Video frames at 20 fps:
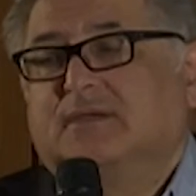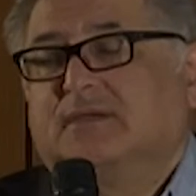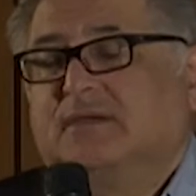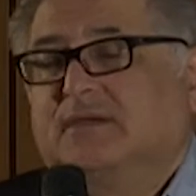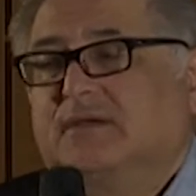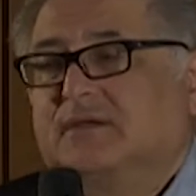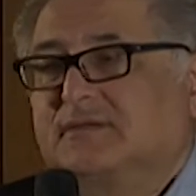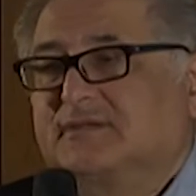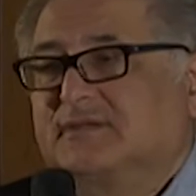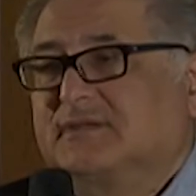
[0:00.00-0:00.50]

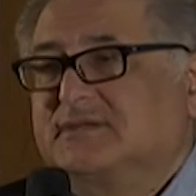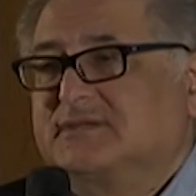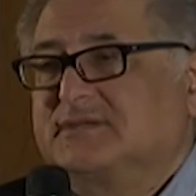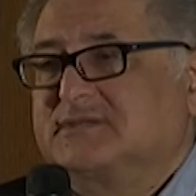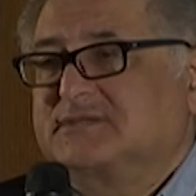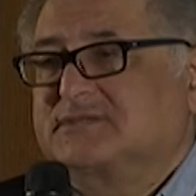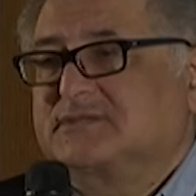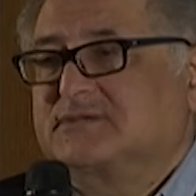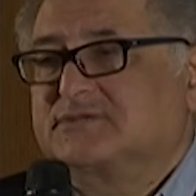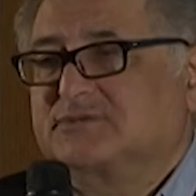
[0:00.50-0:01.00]
that
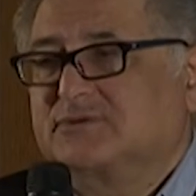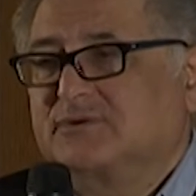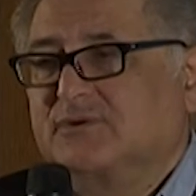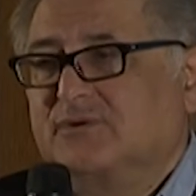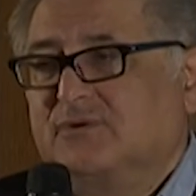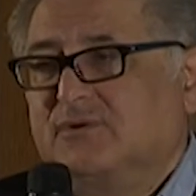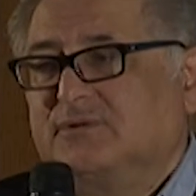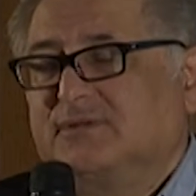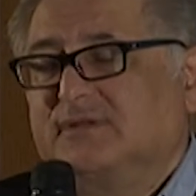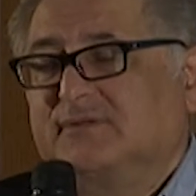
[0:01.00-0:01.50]
is
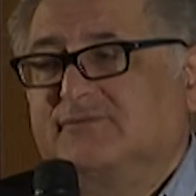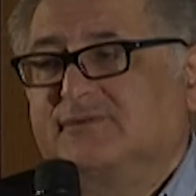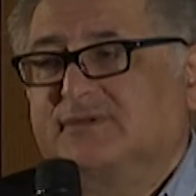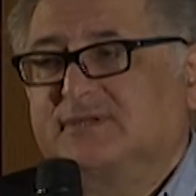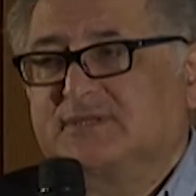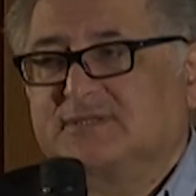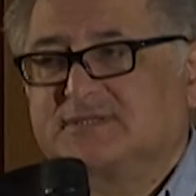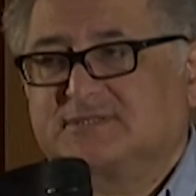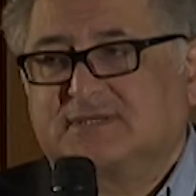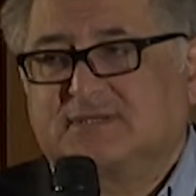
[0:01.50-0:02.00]
so-called
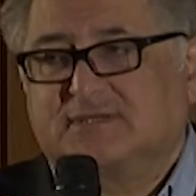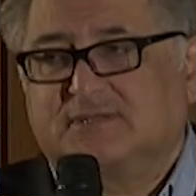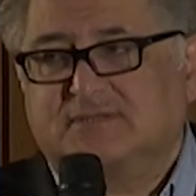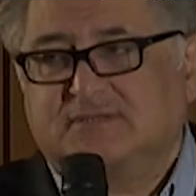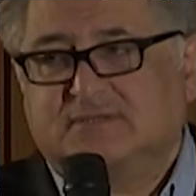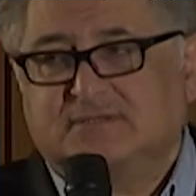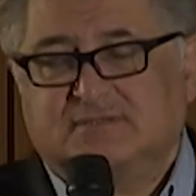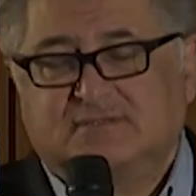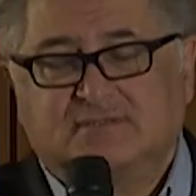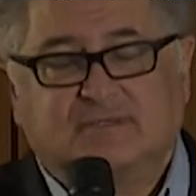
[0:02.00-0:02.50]

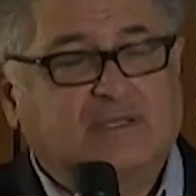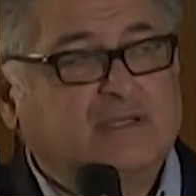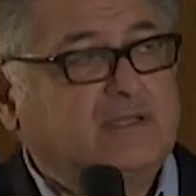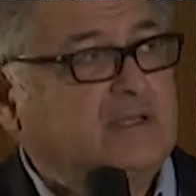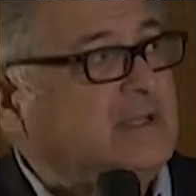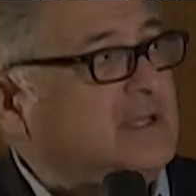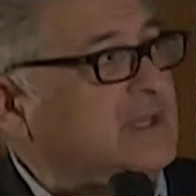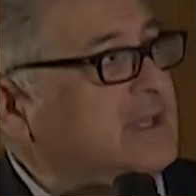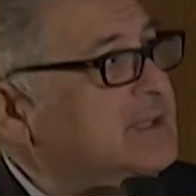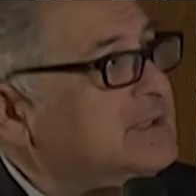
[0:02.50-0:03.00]
efficacy,
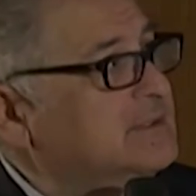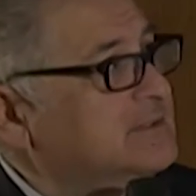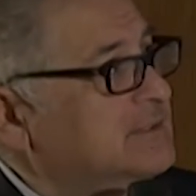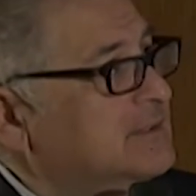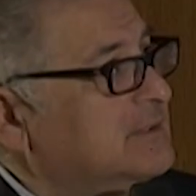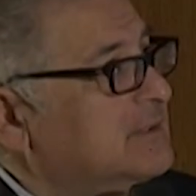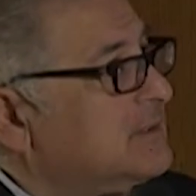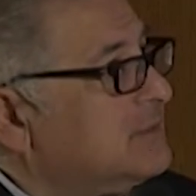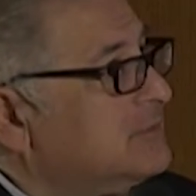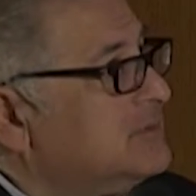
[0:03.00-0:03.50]

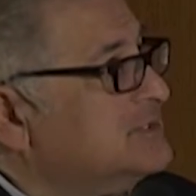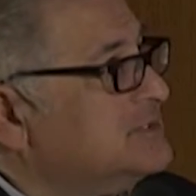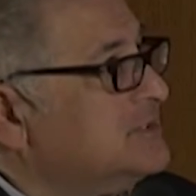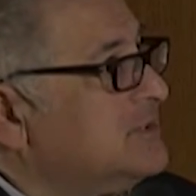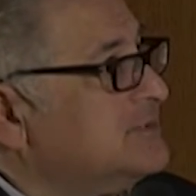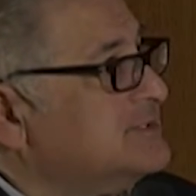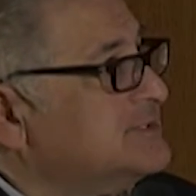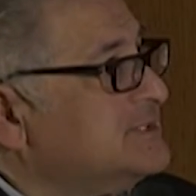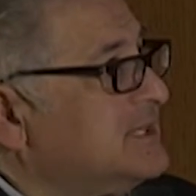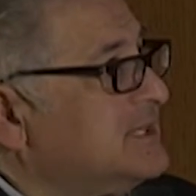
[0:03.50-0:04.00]
and results